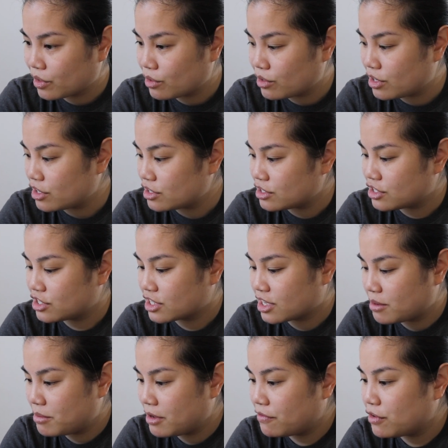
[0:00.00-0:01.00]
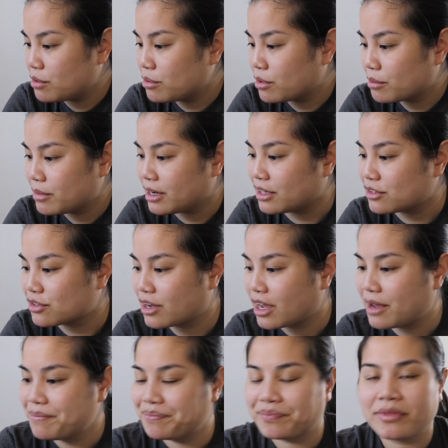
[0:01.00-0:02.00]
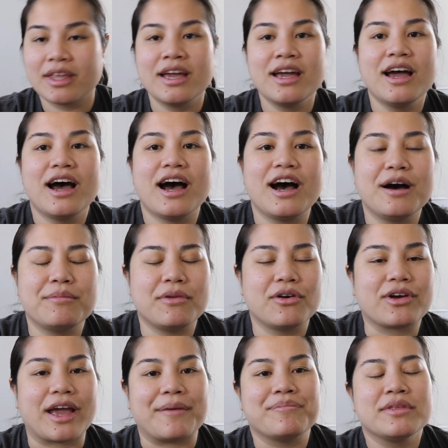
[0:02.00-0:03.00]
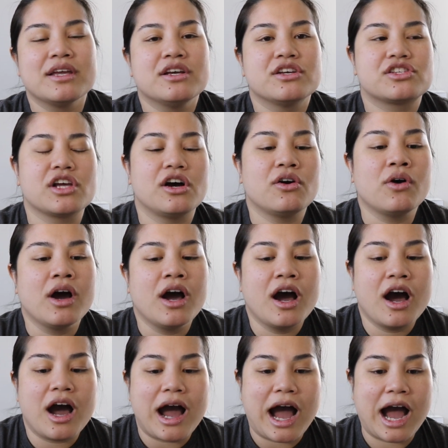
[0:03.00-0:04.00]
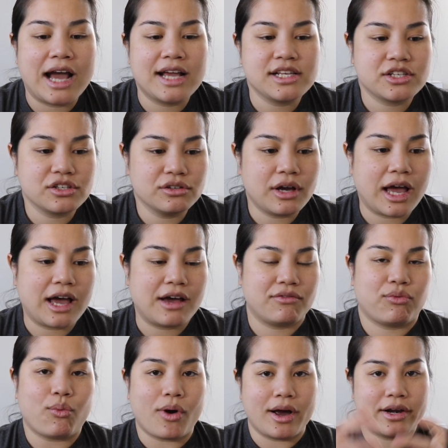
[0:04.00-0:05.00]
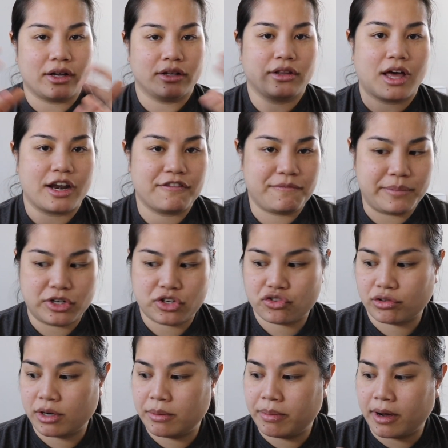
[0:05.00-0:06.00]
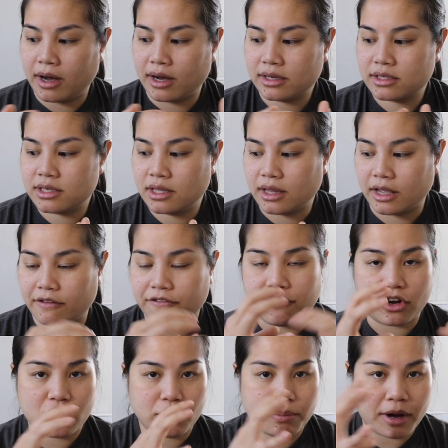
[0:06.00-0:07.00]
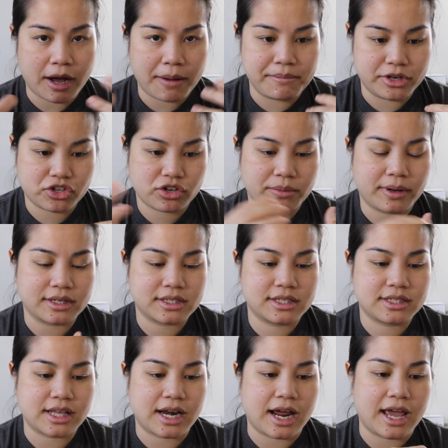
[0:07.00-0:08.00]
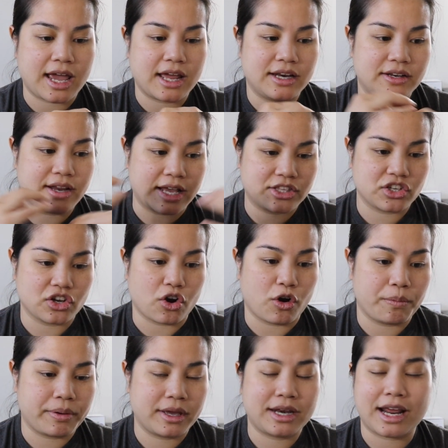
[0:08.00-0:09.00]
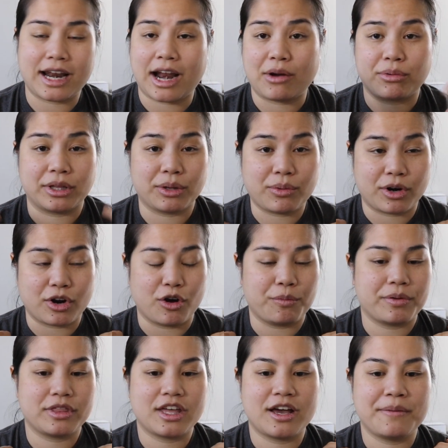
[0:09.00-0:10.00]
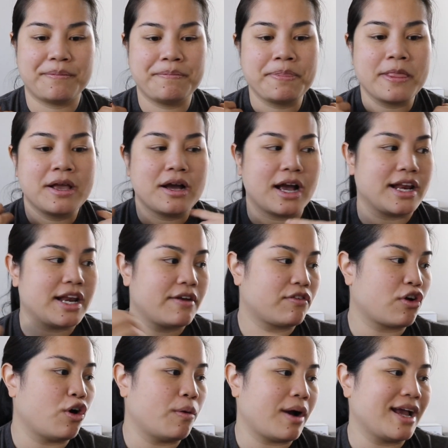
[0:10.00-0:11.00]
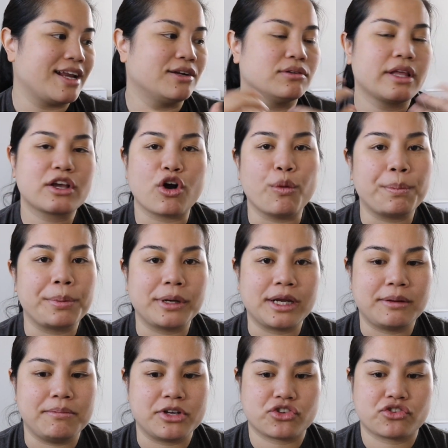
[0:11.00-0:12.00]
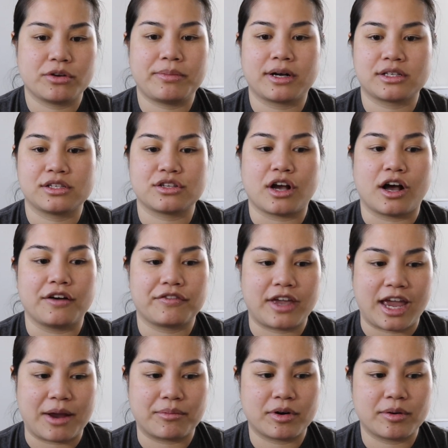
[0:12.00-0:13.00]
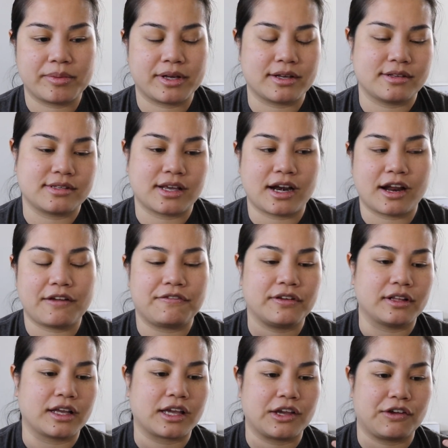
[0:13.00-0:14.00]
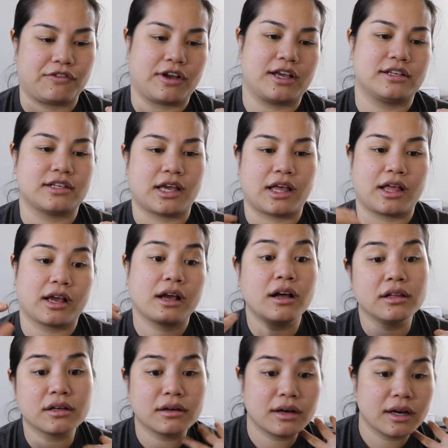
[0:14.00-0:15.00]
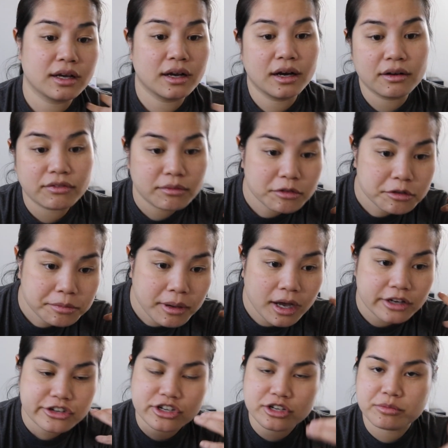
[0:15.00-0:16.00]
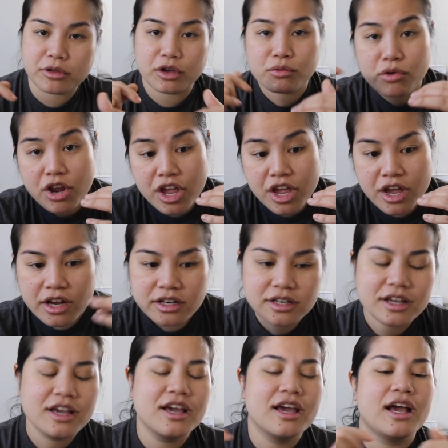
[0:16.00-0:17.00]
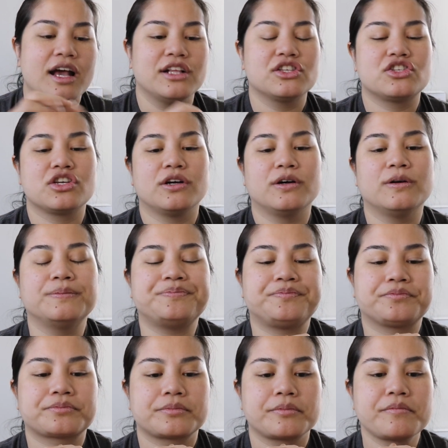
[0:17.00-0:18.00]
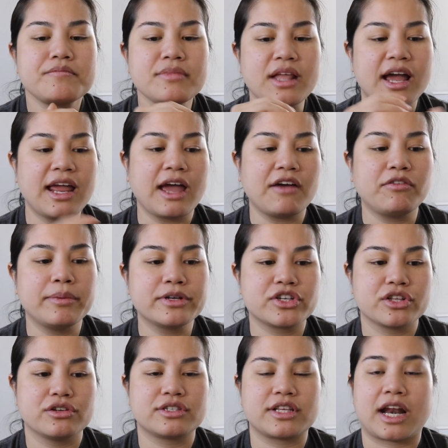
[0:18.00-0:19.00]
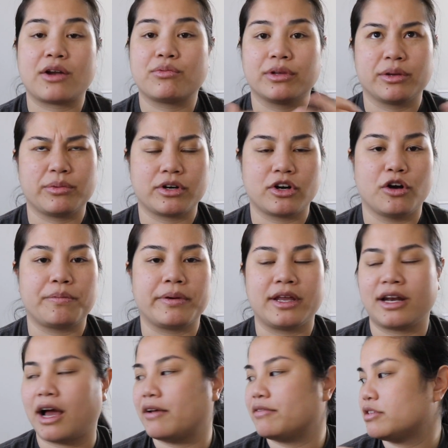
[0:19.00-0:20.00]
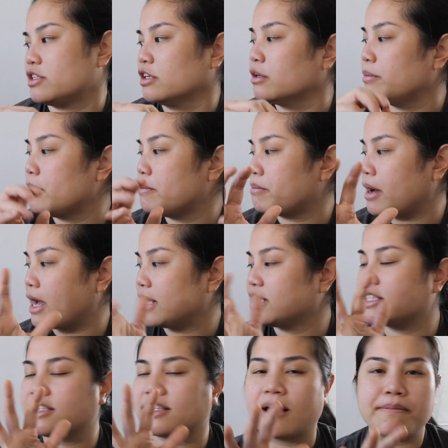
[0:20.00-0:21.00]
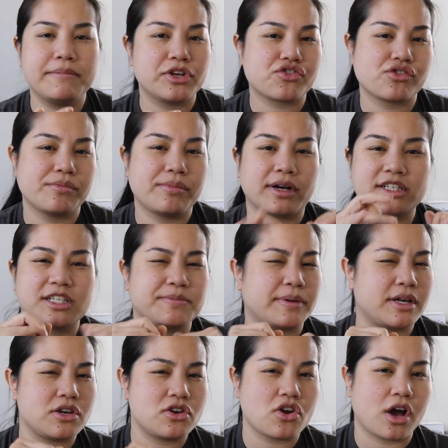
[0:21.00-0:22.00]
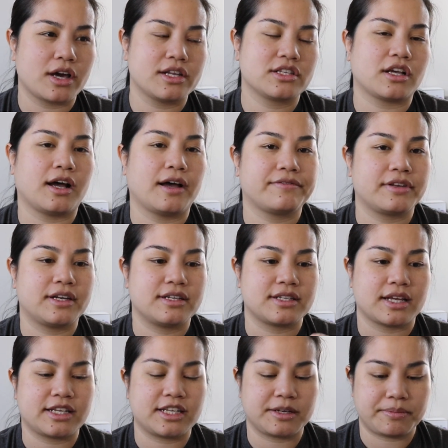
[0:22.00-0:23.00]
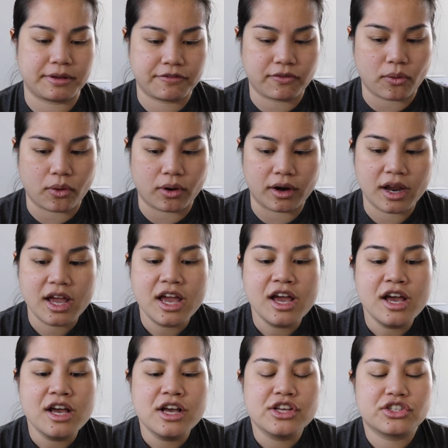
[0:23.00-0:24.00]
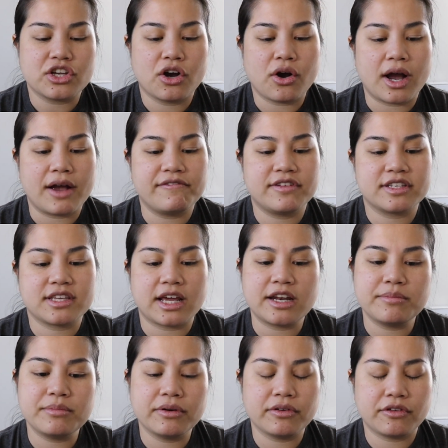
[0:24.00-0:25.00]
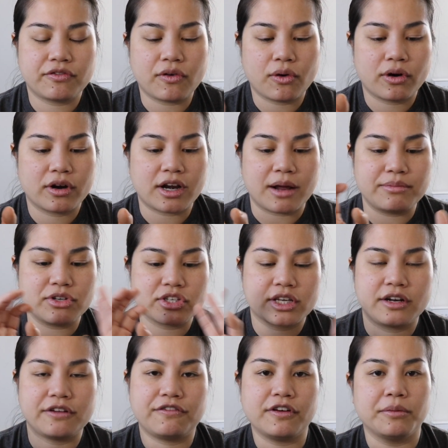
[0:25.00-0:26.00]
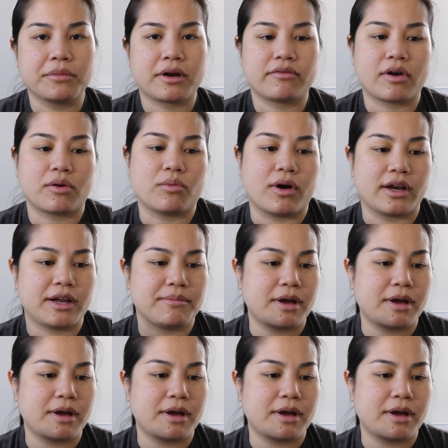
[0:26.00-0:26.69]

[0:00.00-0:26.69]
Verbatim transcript: Just, just give me a few more minutes, okay? Um, okay, so I still have one, a lot of mystery box, like Funko Pop mystery boxes that I had yet to open and I really want to open them. I never, I don't like opening mystery boxes off camera because then I feel like if I say like, oh, look what I got from this box, you're gonna be like, rigged. And so I have a bunch of those that I really want to open. I've still been buying some mystery boxes, but not as often as I did before. So I've decided moving forward, I'm just going to film whatever I want. It